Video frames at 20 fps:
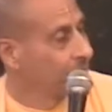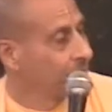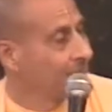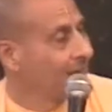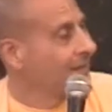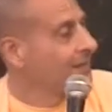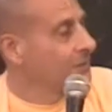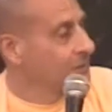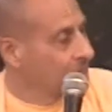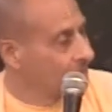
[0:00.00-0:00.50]

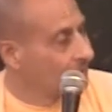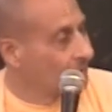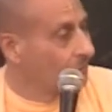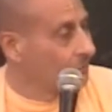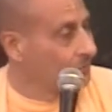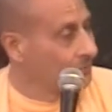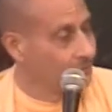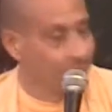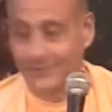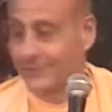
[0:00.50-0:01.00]
Not in
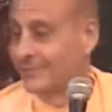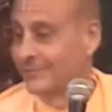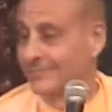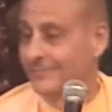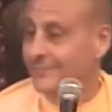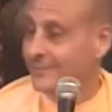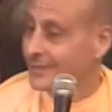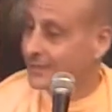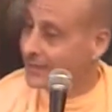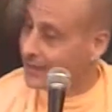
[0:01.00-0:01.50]
gold,
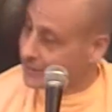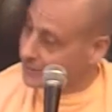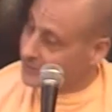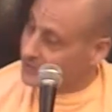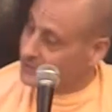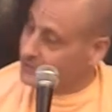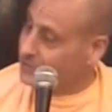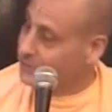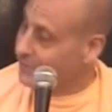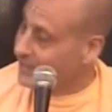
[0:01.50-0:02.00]
in how
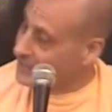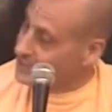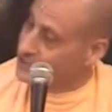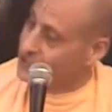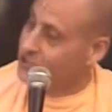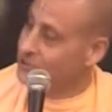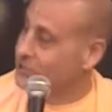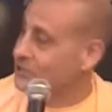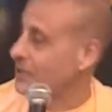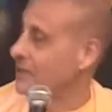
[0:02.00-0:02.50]
much it
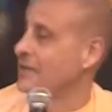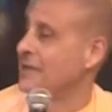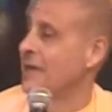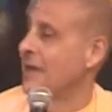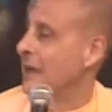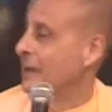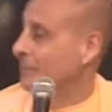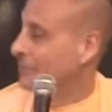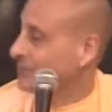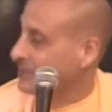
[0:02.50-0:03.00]
makes his son
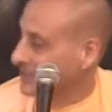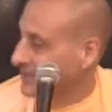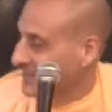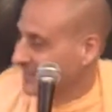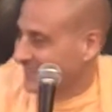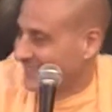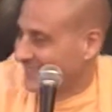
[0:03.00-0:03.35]
happy.